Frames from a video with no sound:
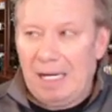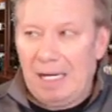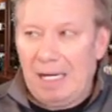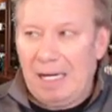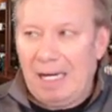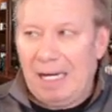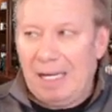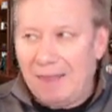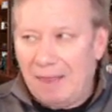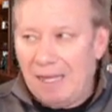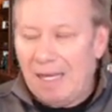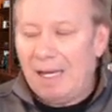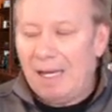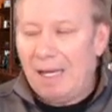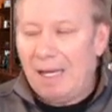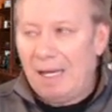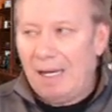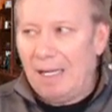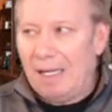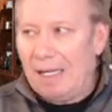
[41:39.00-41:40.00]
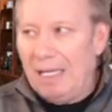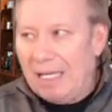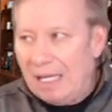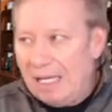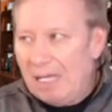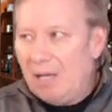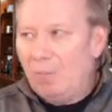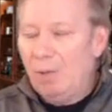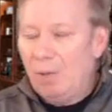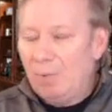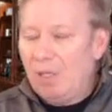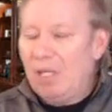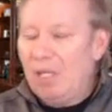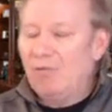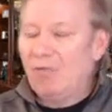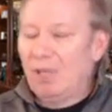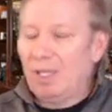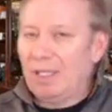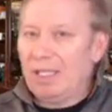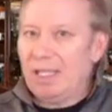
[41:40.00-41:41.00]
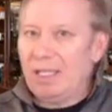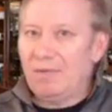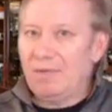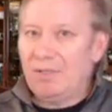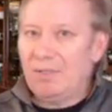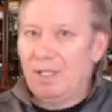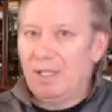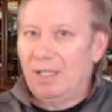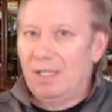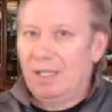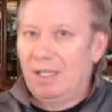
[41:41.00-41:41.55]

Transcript: I think he would be relieved.